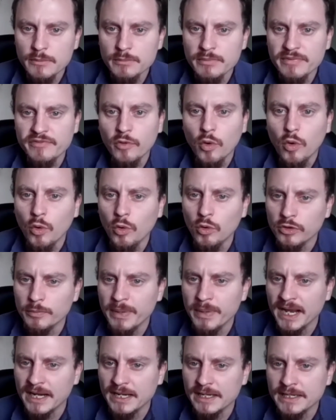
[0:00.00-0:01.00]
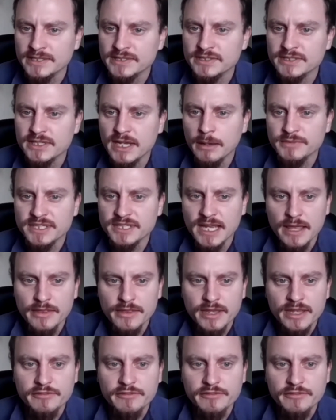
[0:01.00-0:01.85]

before all the panelists come together